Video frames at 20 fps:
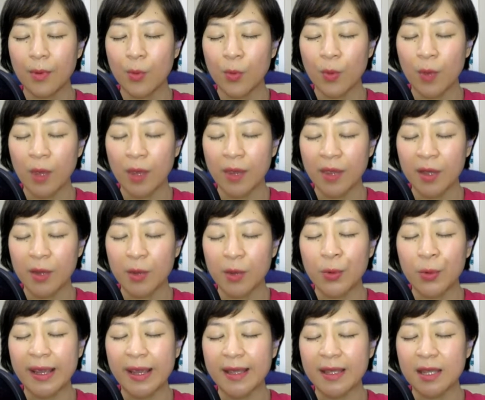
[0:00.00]
with a
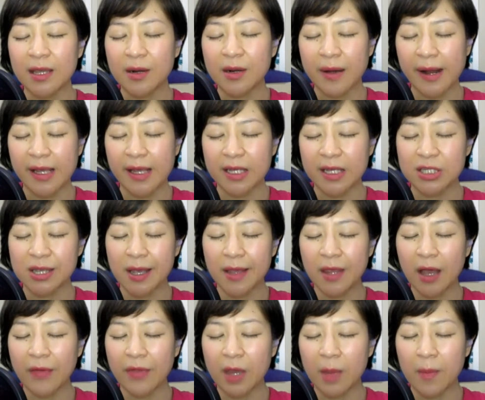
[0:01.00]
reiteration
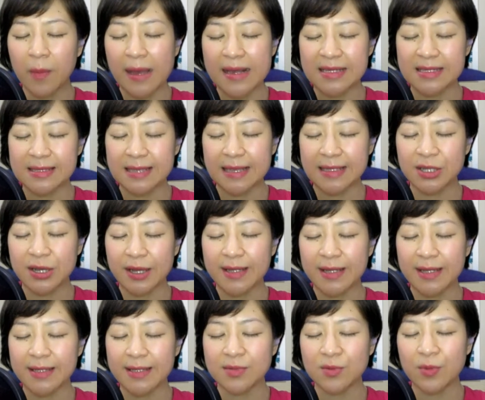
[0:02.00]
of the message that
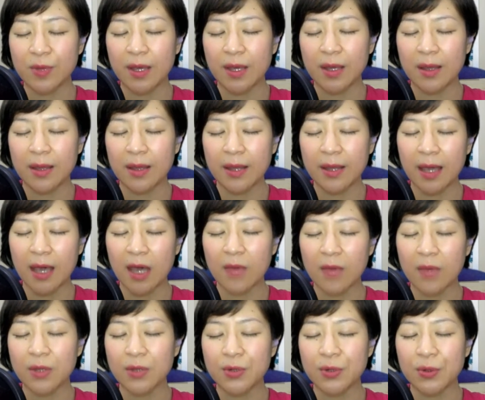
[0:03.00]
is really
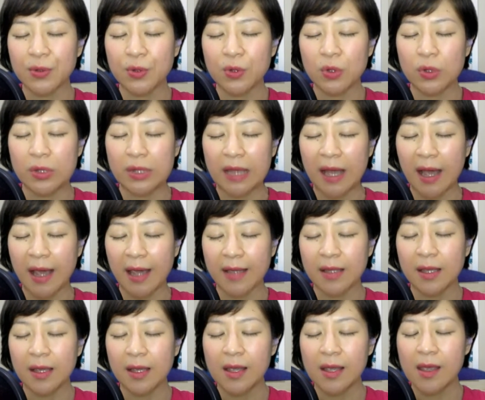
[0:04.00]
coming through tonight
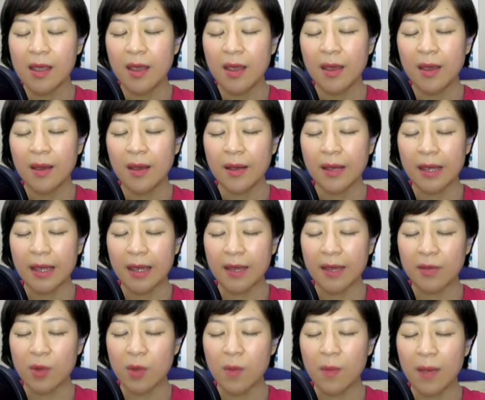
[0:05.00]
in
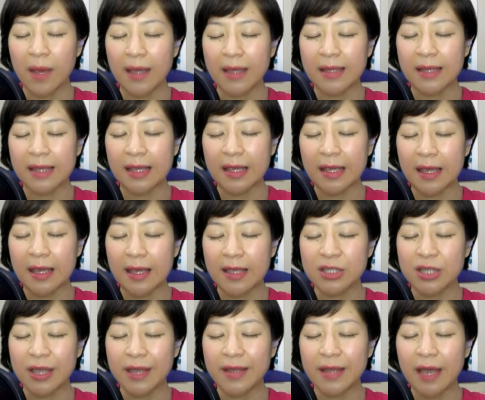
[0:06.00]
reminding each
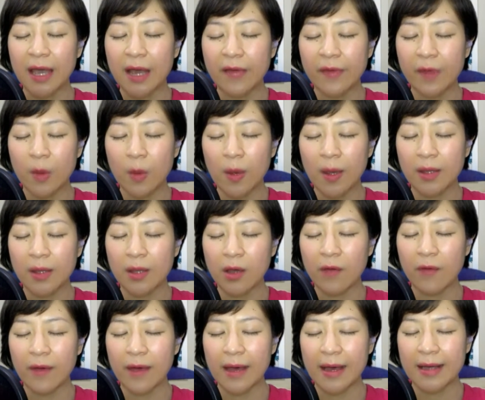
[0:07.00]
and every one of
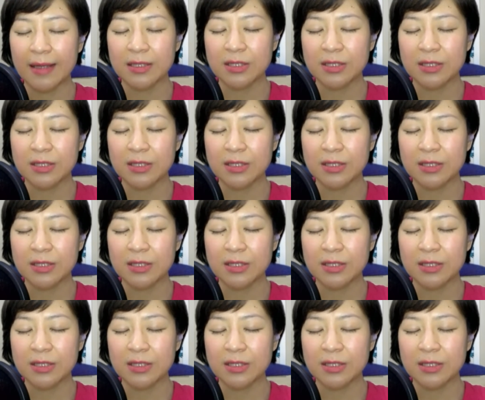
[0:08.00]
us